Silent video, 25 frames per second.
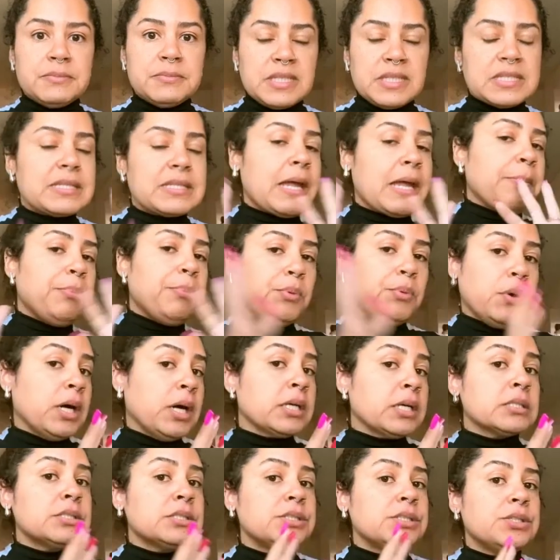step
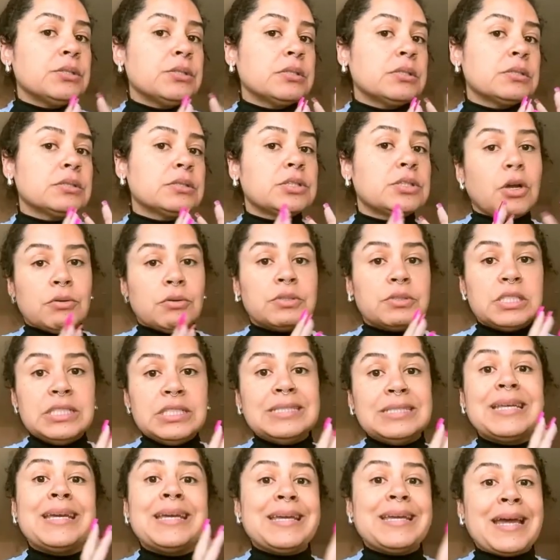one, you don't
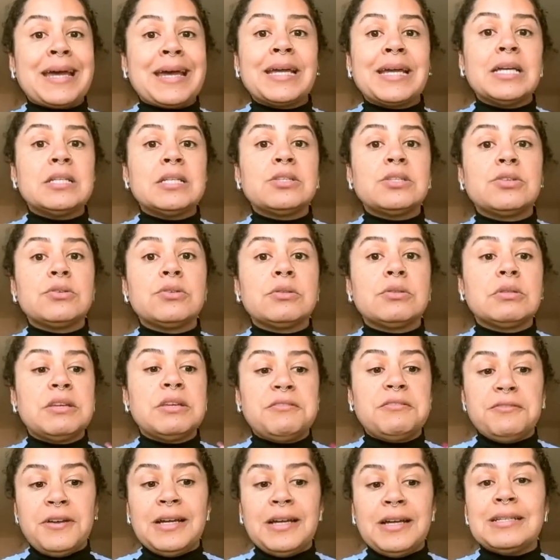need AI to
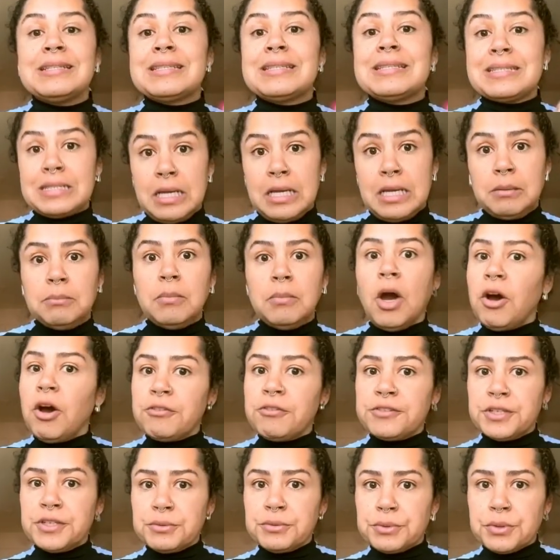define some
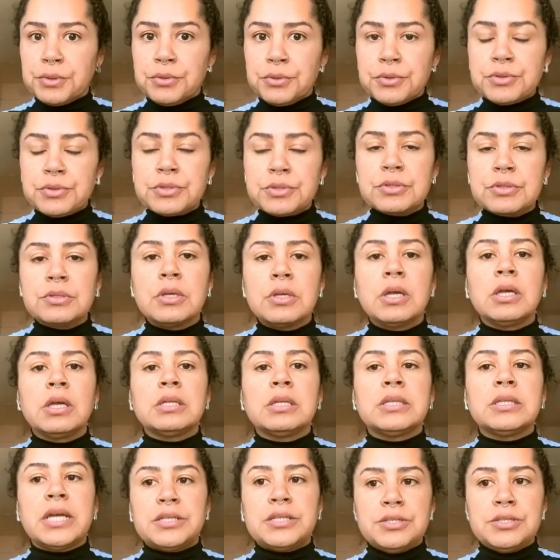of the rules
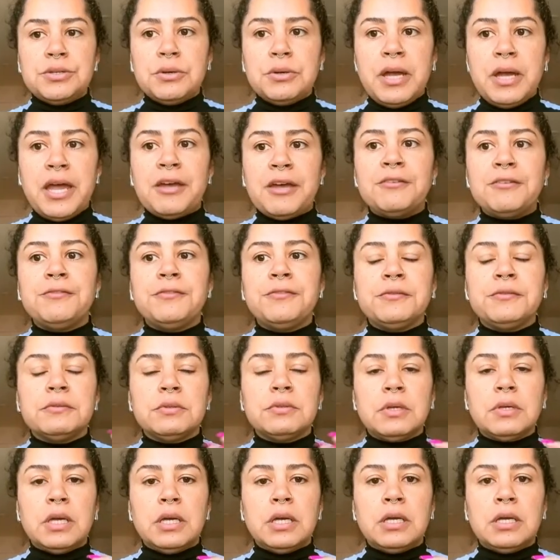that you have
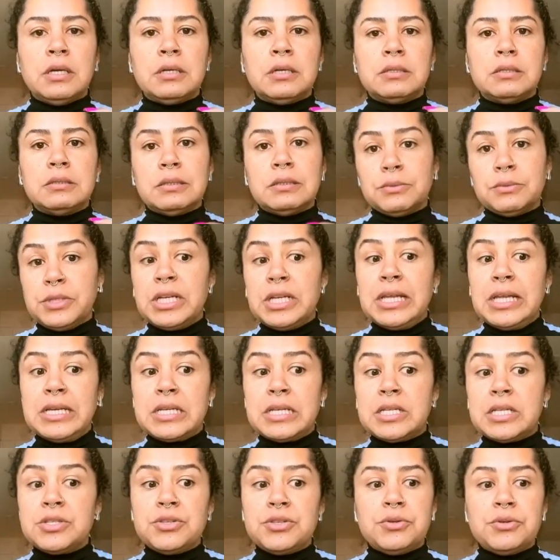
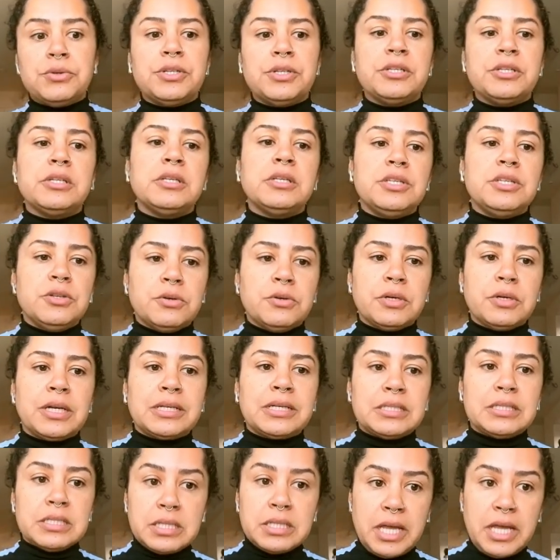related to your
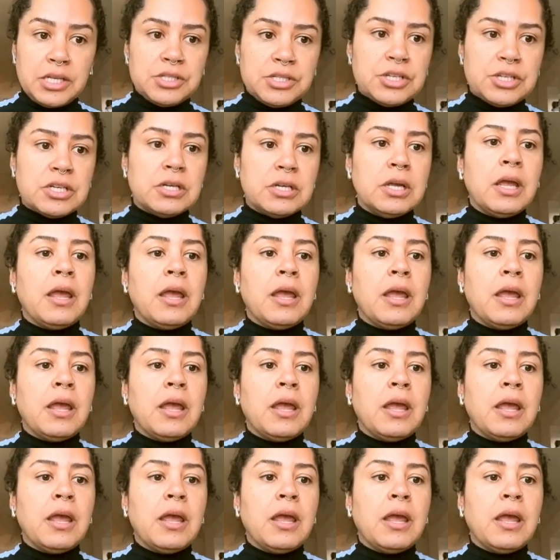architecture.